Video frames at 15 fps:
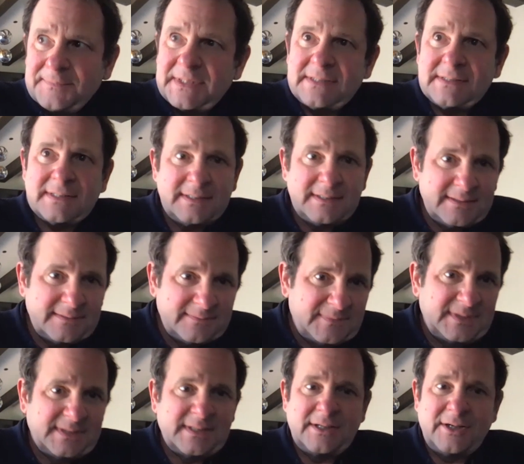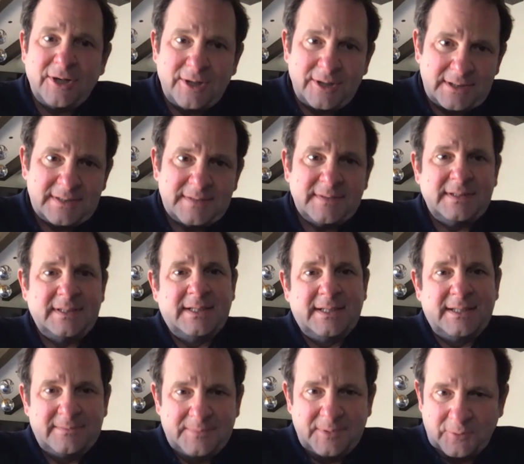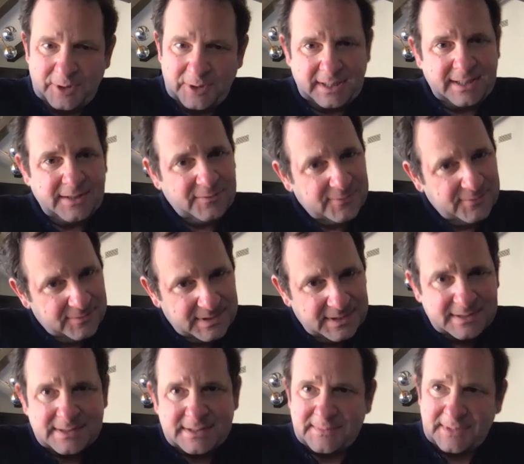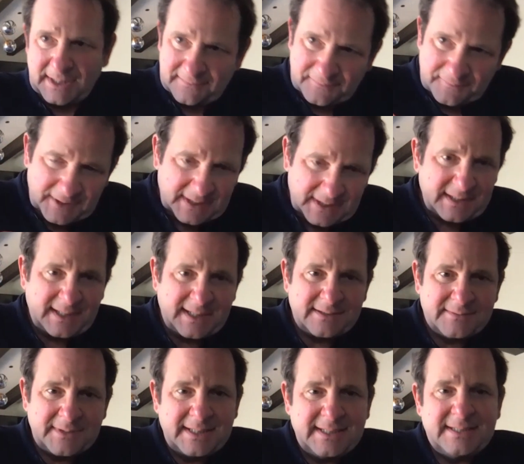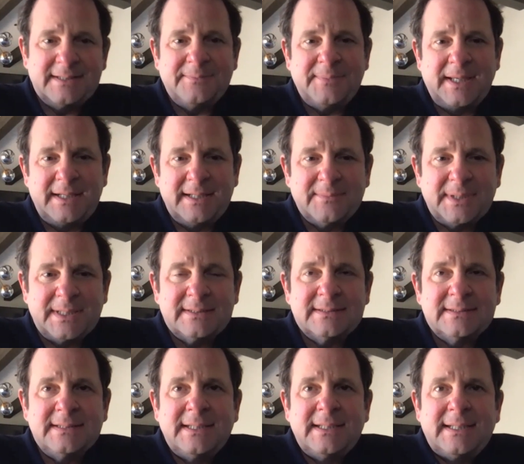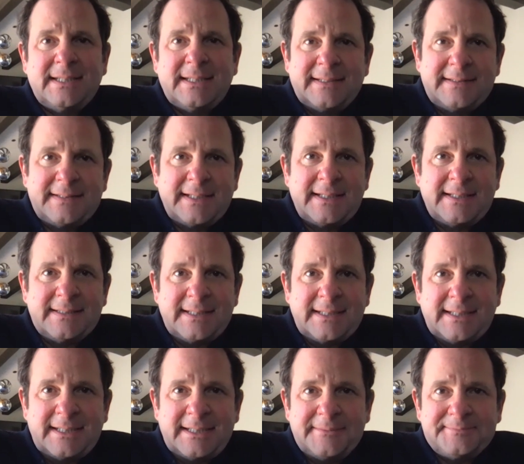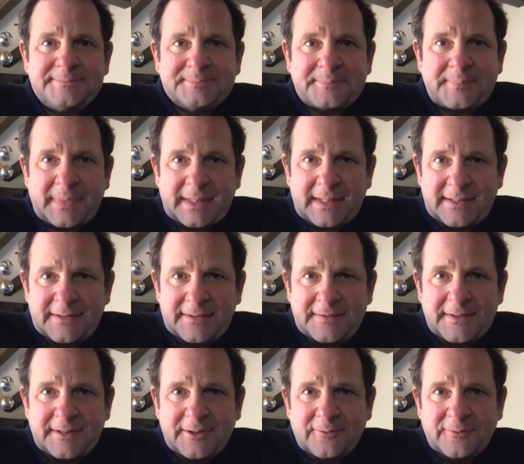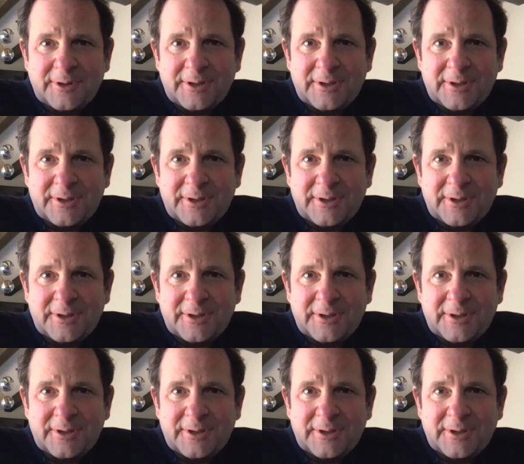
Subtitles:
this is gonna hurt, but we're gonna get through this. I'm not freaking out, I'm not hitting the panic button. Then there were